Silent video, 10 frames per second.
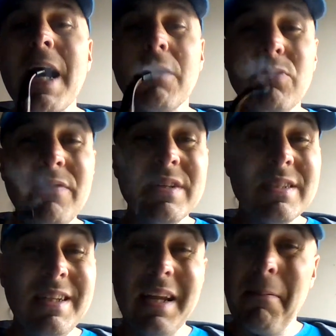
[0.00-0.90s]

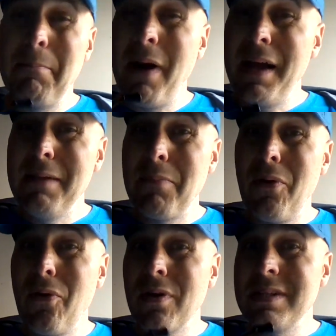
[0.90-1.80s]
a pipe
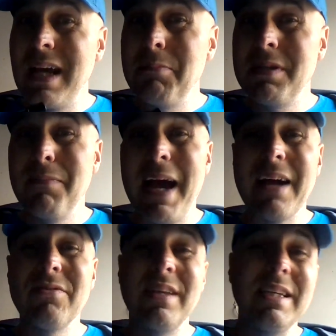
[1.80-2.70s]
or a type of
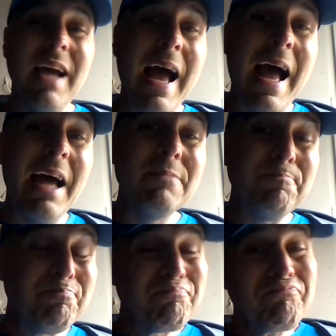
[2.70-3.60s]
tobacco that you had,
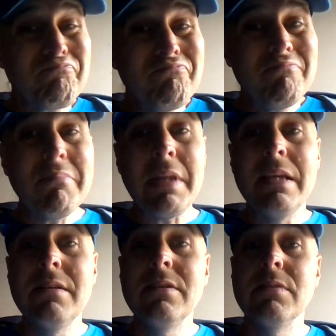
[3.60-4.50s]

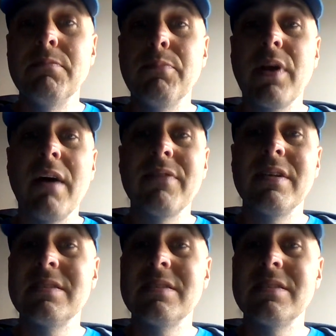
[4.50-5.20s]
you put off to the